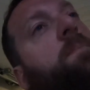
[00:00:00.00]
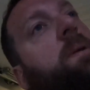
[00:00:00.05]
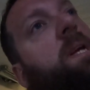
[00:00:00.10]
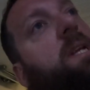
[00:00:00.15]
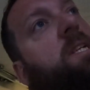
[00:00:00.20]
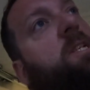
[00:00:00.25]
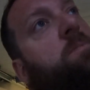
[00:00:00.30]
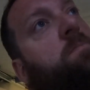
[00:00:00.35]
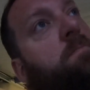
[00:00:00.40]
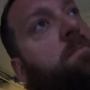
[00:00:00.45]

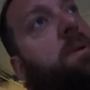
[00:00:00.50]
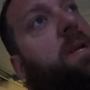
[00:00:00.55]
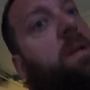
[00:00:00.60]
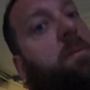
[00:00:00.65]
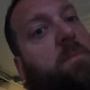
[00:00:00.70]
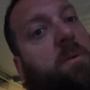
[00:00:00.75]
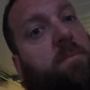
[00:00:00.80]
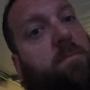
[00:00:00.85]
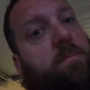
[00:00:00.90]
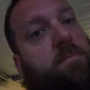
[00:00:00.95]
piece
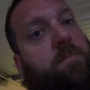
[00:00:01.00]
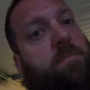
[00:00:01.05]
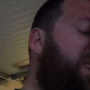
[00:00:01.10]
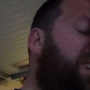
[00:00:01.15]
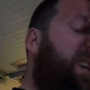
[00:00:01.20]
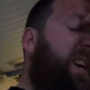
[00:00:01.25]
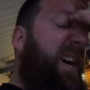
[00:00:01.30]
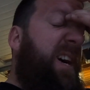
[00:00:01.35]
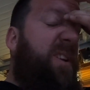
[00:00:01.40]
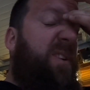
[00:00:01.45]
minimum.
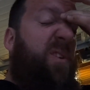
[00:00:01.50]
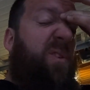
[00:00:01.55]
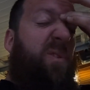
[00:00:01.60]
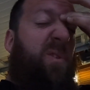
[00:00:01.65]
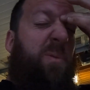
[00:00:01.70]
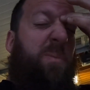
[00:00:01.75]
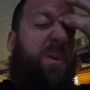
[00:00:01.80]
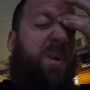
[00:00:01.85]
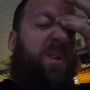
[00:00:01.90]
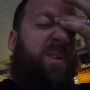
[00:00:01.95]
I don't know
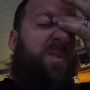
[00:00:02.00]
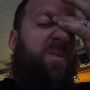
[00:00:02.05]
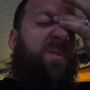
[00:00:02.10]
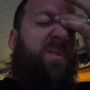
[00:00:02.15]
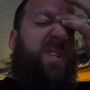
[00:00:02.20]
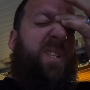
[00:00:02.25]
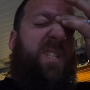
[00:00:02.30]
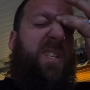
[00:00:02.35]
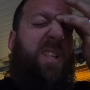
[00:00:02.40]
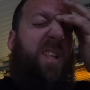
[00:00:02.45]
what I'm gonna do.
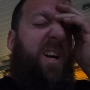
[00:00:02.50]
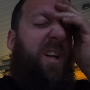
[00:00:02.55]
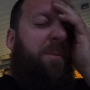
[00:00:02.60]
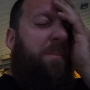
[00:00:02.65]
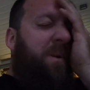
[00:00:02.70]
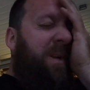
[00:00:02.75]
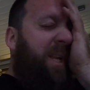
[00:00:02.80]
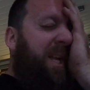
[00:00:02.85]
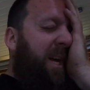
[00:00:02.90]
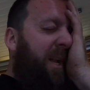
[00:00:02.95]
It's a lot of
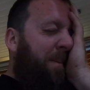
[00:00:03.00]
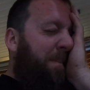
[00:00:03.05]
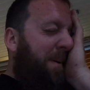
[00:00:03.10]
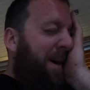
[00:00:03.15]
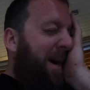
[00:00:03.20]
money out of